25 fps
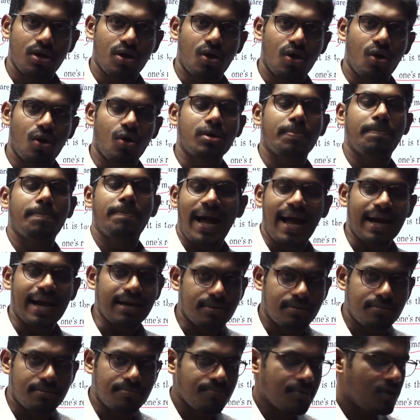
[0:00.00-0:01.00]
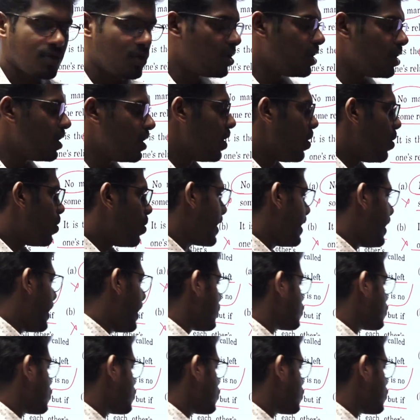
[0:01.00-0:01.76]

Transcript: or bad. Okay,